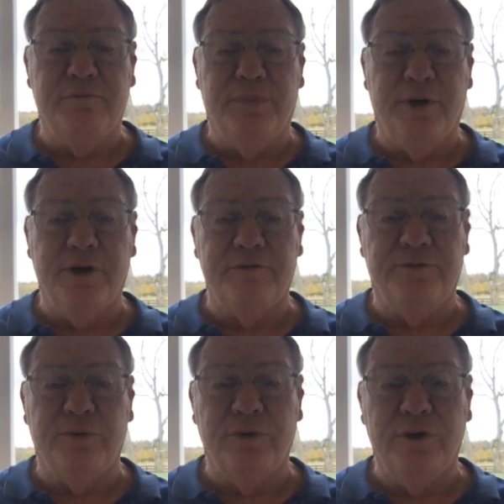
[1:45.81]
bought it
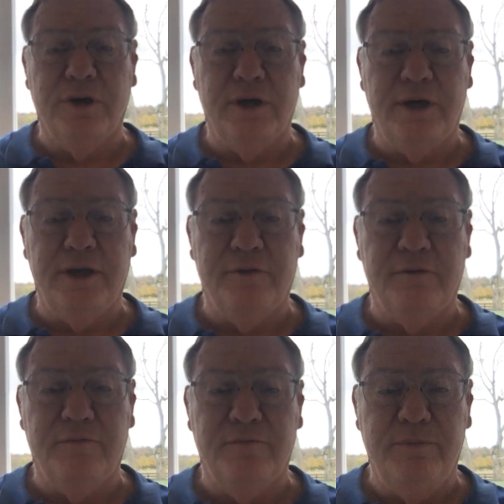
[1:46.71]
for her,
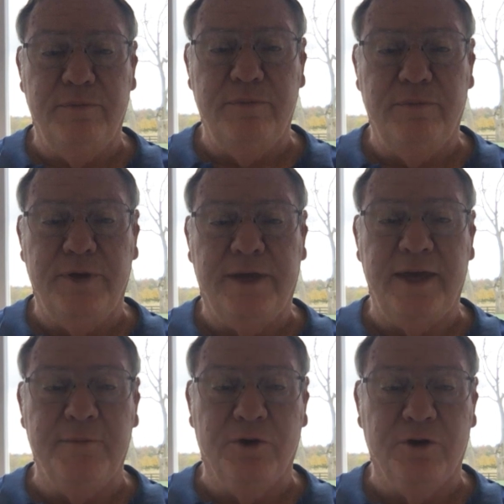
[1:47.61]
and
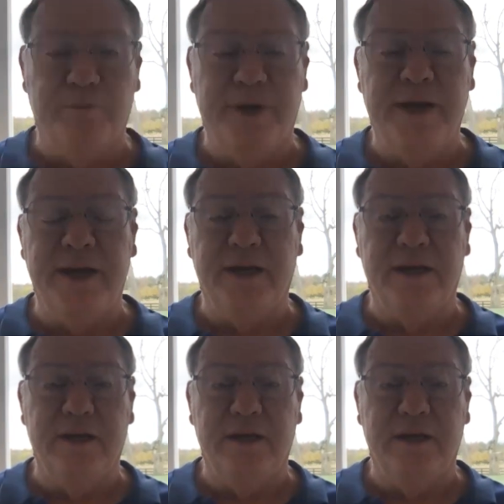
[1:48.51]
became her bank